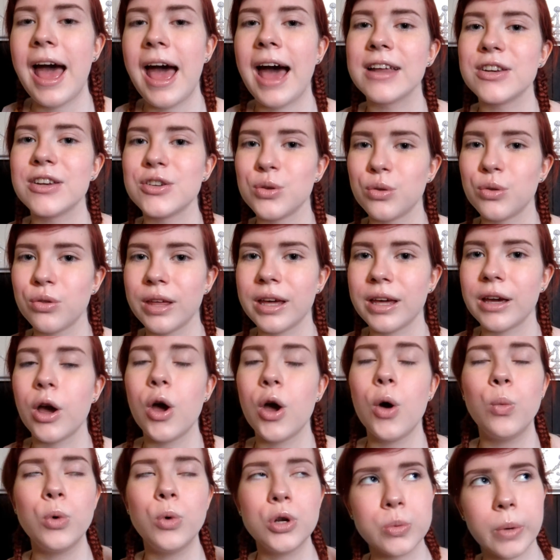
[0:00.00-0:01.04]
and to think,
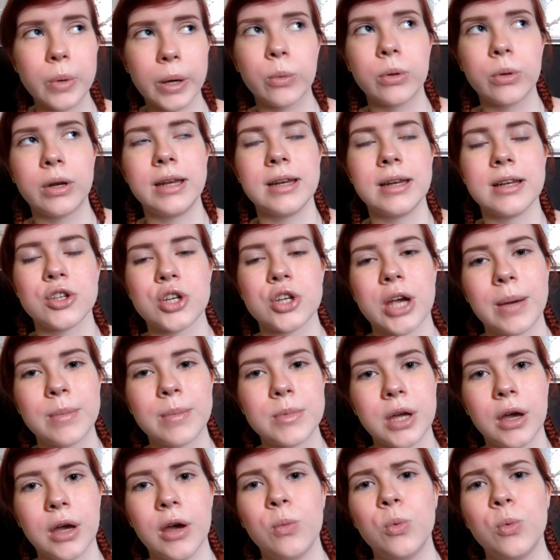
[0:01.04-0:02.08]
what do I want in a
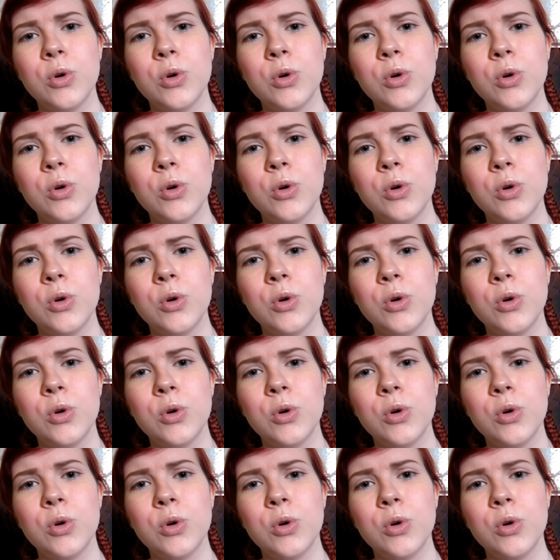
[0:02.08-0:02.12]
chapter?